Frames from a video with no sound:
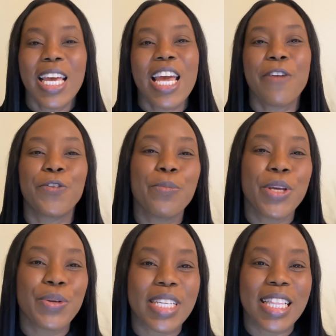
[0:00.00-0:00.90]
If you'll be
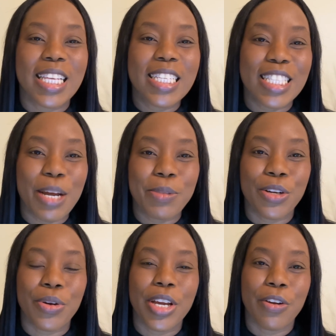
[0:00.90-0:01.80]
using these steps to
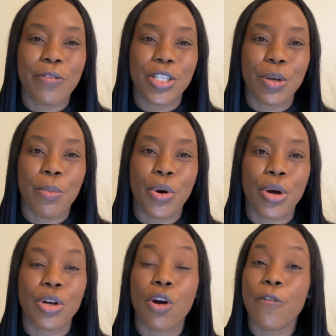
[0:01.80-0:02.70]
create your vision
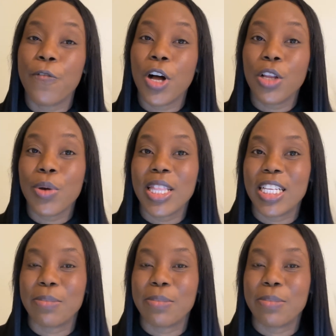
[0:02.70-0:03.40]
board or following these